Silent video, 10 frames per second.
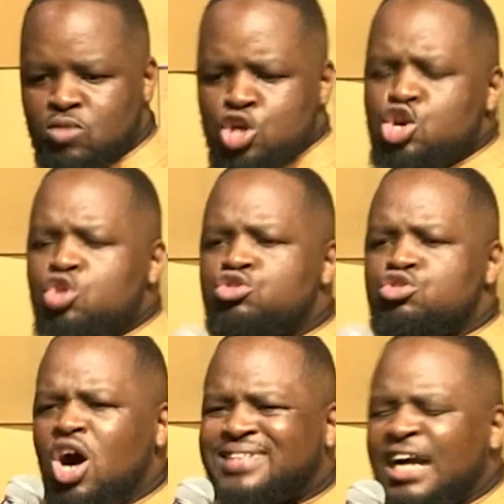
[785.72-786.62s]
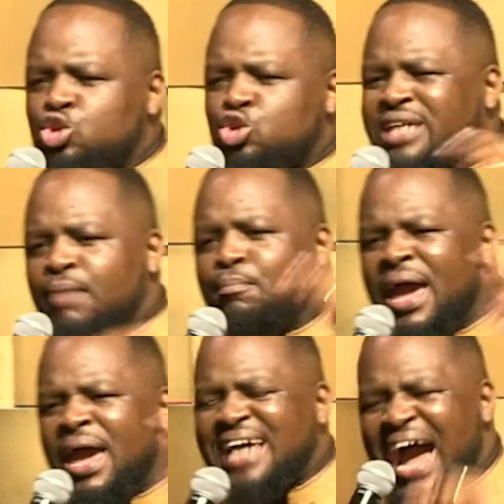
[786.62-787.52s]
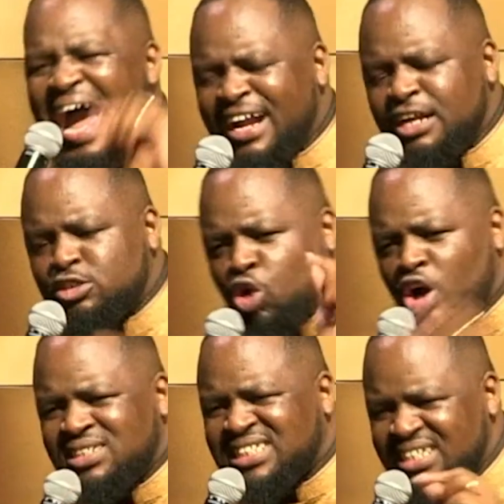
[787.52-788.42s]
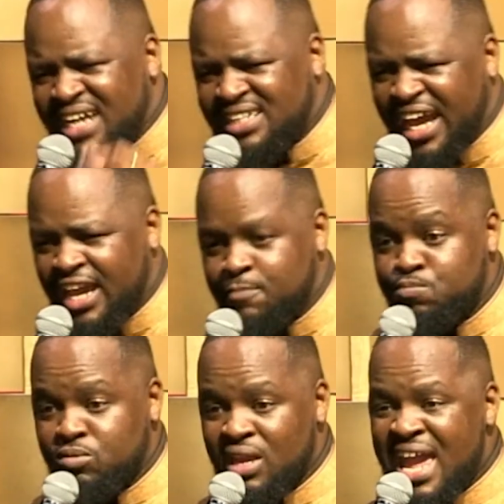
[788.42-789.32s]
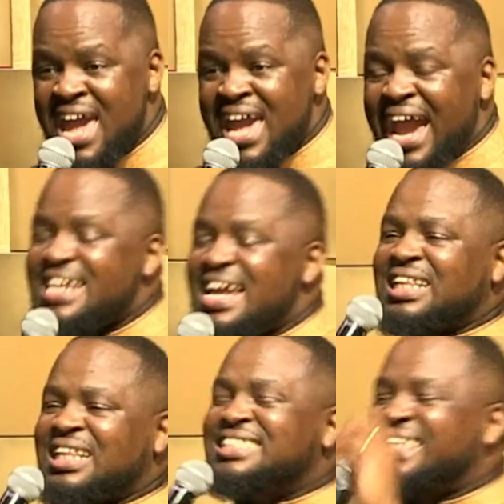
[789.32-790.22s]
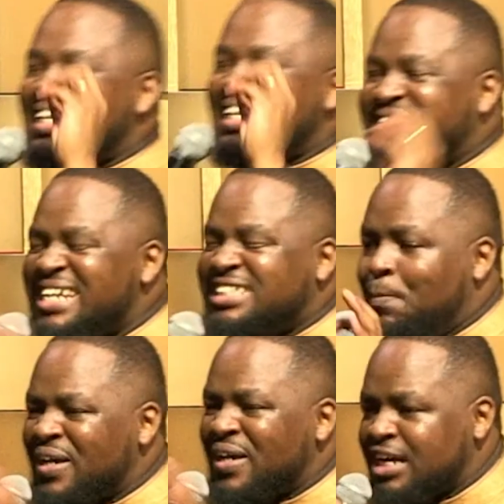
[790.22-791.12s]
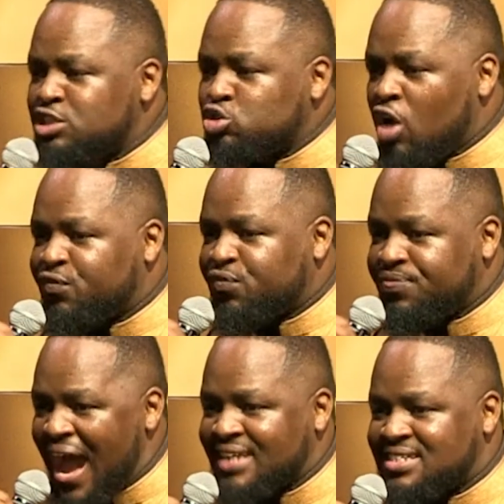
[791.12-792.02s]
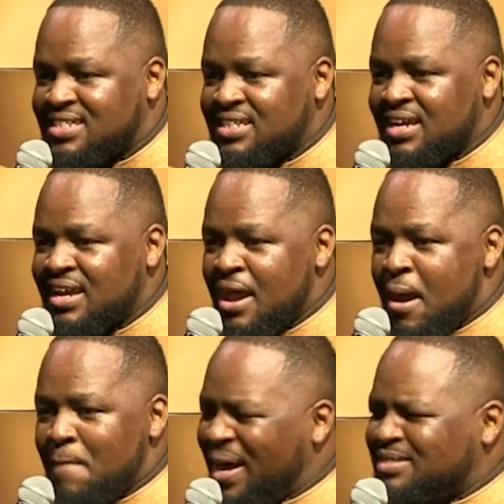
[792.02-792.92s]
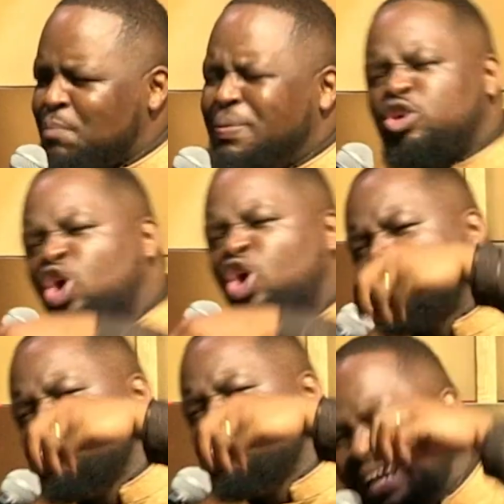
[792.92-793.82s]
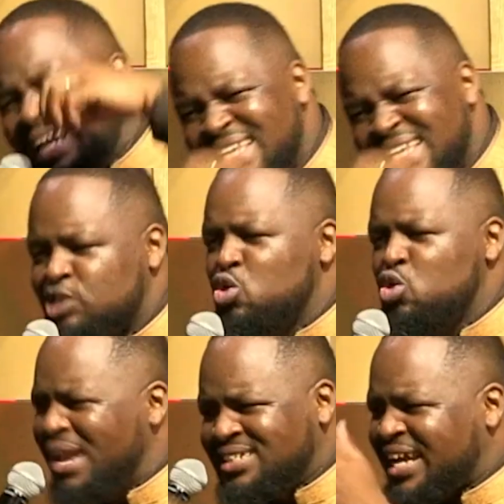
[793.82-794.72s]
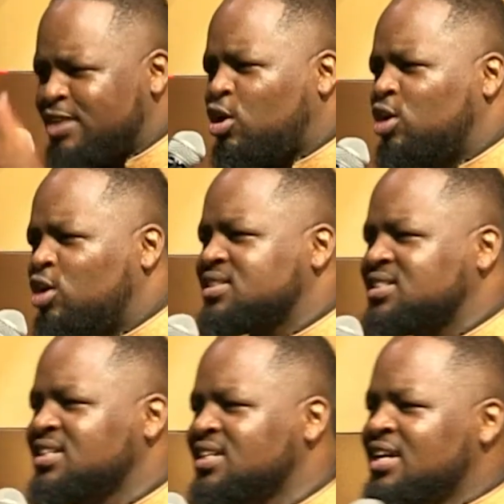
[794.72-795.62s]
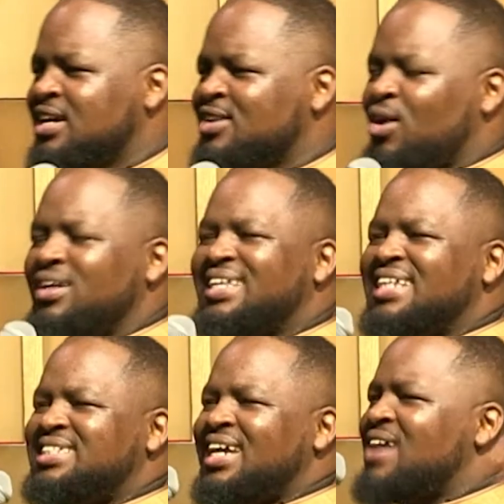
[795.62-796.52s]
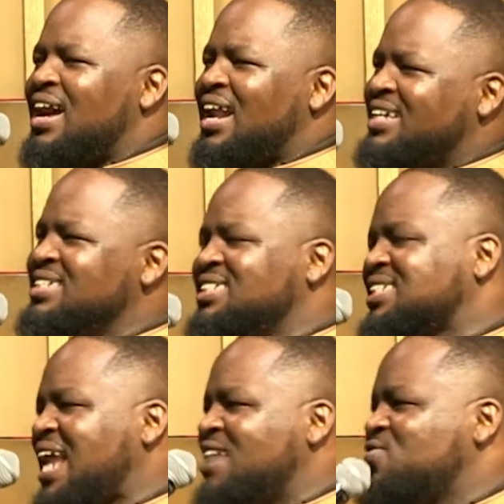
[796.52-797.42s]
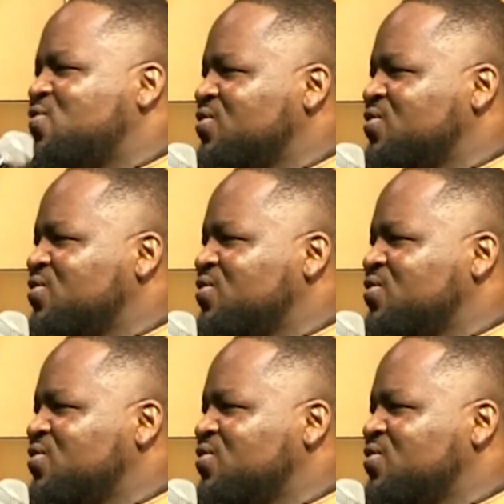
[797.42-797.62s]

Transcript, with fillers: you know that you can make 100 calls in a day and at least get 30% of that. But because you are lazy, you make 10 calls. Don't get any like it is life.